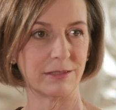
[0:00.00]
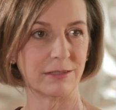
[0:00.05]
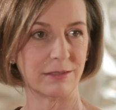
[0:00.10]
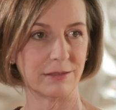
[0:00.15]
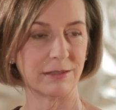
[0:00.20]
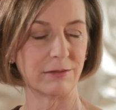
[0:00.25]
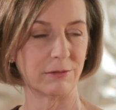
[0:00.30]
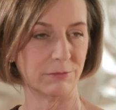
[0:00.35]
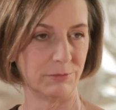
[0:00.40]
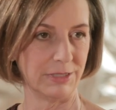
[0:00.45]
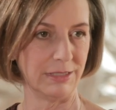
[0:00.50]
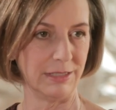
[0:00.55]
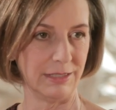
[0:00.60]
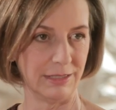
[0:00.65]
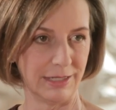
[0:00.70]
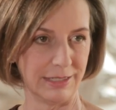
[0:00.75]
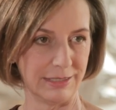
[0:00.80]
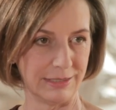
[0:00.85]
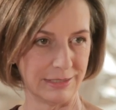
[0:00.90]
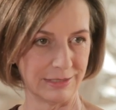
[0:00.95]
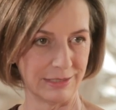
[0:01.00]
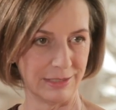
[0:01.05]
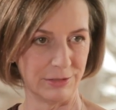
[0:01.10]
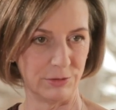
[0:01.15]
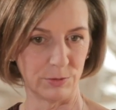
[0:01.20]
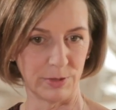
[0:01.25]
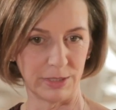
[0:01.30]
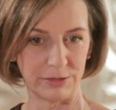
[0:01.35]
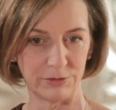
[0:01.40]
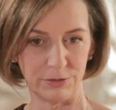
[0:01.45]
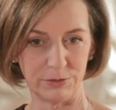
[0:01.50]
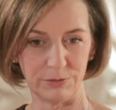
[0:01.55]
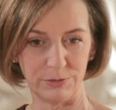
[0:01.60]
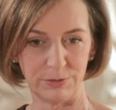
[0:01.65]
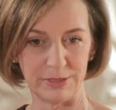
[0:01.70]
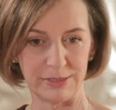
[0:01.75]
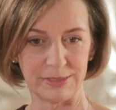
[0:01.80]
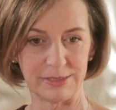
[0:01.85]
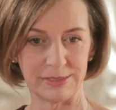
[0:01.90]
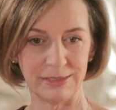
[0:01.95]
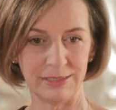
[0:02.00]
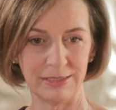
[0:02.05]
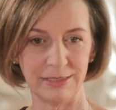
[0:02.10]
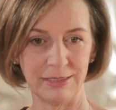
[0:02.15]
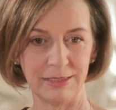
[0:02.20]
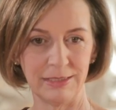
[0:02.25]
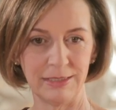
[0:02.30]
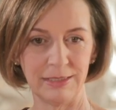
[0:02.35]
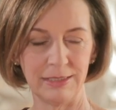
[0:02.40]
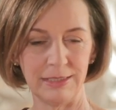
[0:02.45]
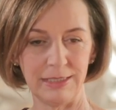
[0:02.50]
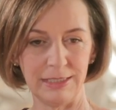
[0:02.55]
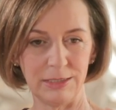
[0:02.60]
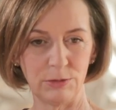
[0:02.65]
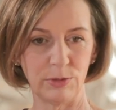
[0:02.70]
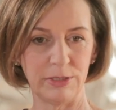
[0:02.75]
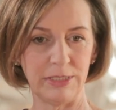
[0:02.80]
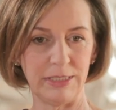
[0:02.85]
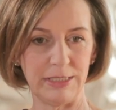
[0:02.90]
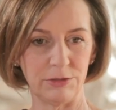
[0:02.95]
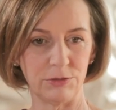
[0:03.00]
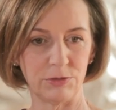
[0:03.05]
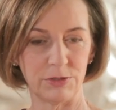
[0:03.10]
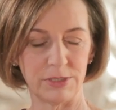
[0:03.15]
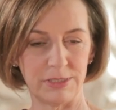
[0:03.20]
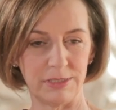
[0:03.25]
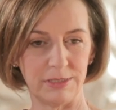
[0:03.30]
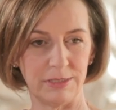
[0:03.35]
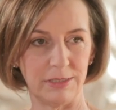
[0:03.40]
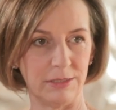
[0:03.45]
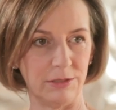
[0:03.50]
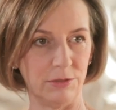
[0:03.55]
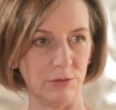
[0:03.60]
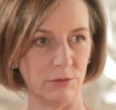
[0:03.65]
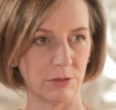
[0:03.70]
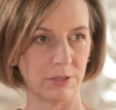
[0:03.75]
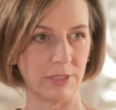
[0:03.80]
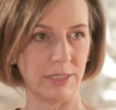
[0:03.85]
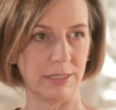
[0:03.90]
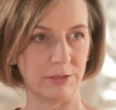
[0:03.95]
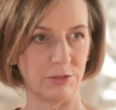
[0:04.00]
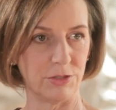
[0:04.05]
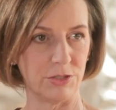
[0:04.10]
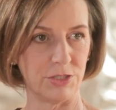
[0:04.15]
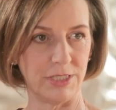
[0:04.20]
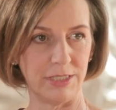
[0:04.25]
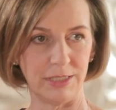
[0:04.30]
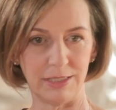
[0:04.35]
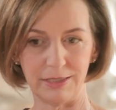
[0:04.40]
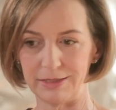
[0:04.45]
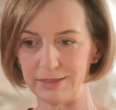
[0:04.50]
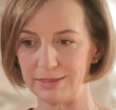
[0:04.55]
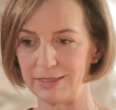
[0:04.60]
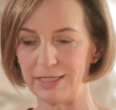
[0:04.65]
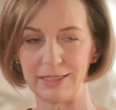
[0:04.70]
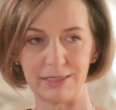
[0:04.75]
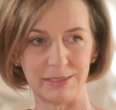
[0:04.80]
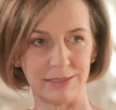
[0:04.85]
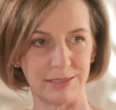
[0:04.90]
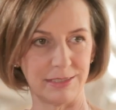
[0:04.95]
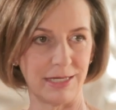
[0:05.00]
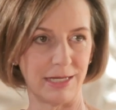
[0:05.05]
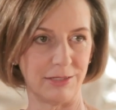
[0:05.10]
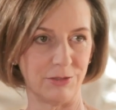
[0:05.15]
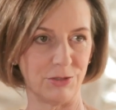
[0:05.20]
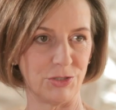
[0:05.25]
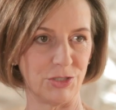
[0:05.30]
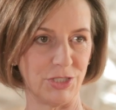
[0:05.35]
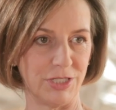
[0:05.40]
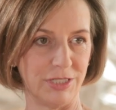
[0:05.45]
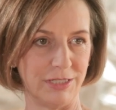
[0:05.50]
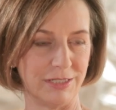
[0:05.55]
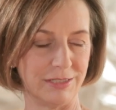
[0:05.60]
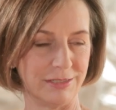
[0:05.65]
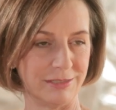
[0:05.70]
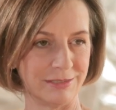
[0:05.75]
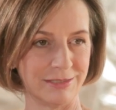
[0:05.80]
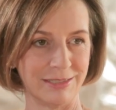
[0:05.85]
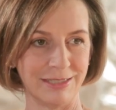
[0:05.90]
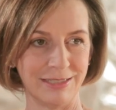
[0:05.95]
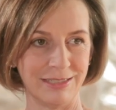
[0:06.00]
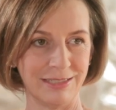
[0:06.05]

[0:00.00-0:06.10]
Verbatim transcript: I really like a director who is equally interested in your energy and the text's energy, and